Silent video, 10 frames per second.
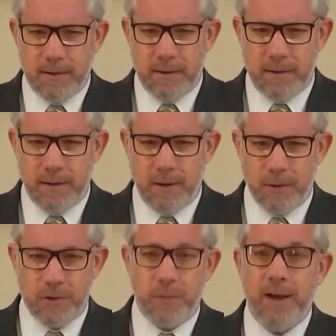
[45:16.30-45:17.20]
oh,
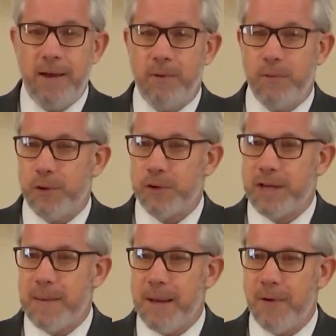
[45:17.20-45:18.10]
Survivor first
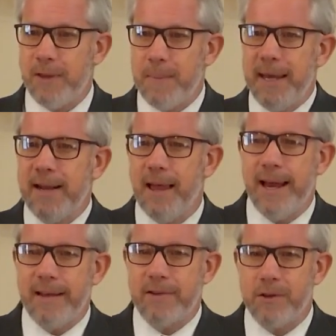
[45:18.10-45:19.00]
came out and they made
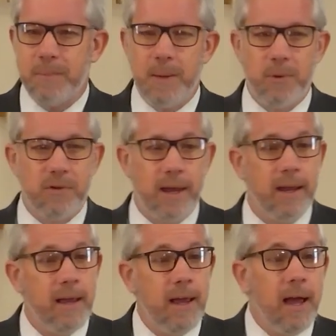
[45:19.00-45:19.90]
alliances, and people would say,
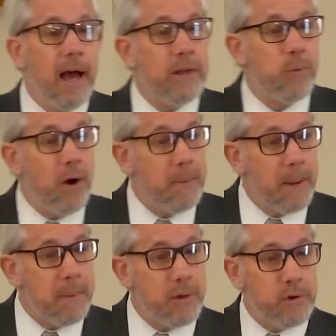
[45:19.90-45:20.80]
I swear on my
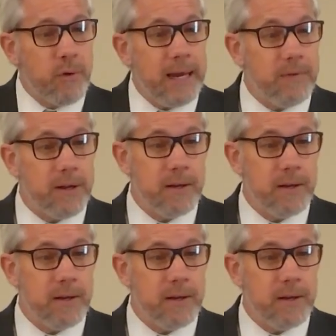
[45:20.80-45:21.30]
mother's grave.